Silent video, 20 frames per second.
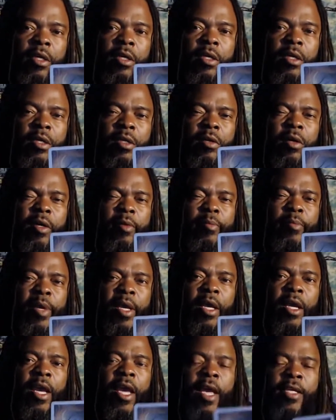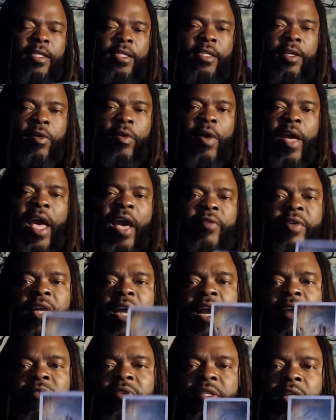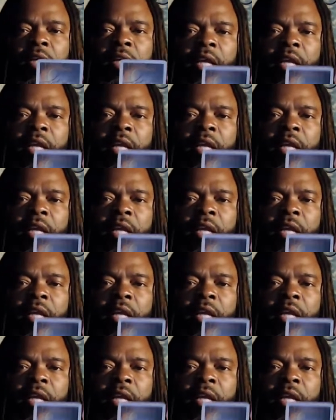you know what I mean, and still having everything